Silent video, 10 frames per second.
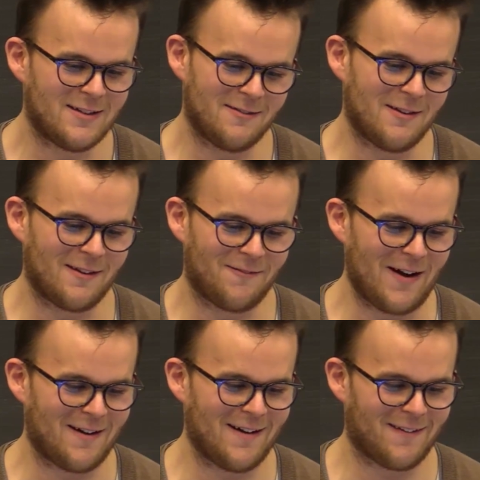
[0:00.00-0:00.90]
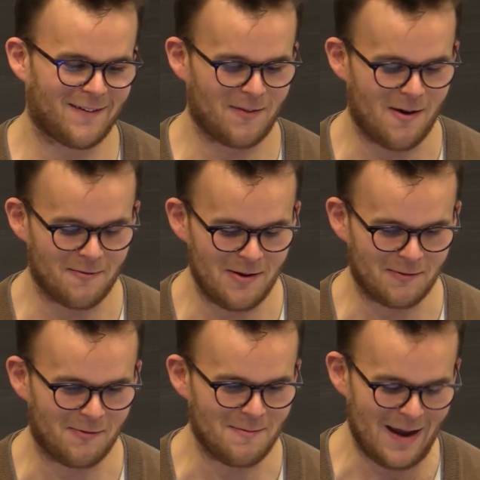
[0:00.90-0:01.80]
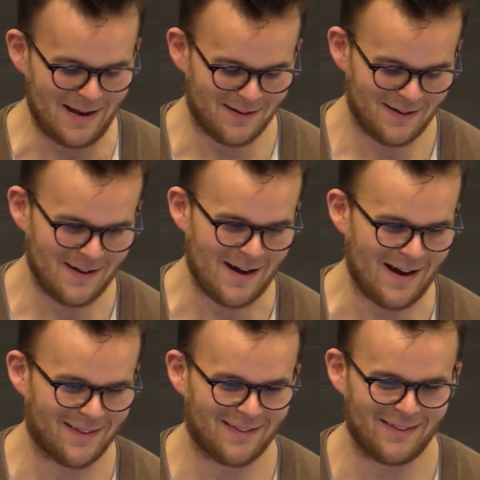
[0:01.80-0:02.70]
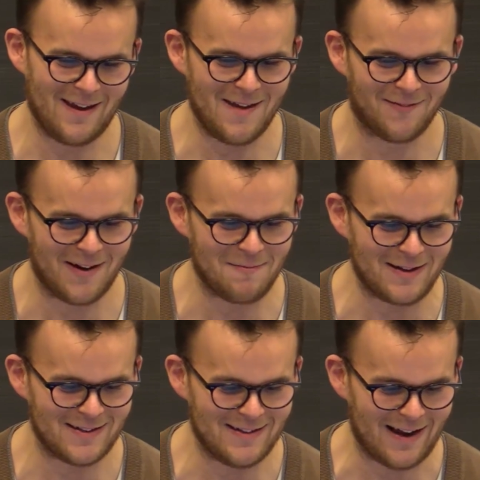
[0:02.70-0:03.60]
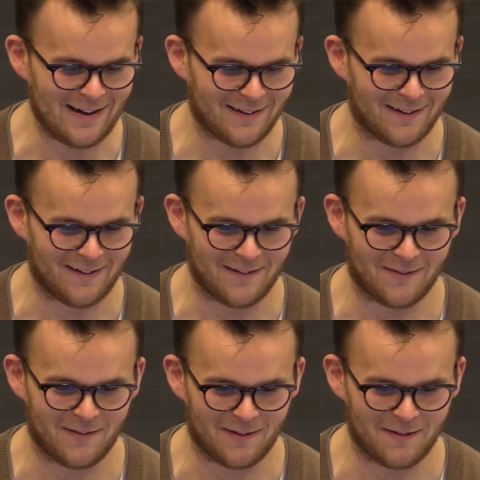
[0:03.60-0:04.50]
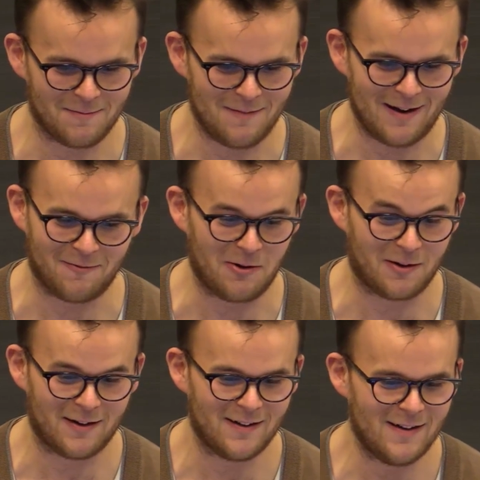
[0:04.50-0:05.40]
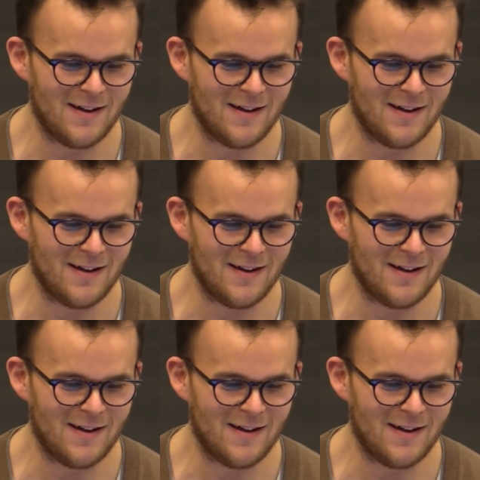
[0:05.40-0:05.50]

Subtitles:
She was a very strong-willed woman. I am very much indebted to her for my work.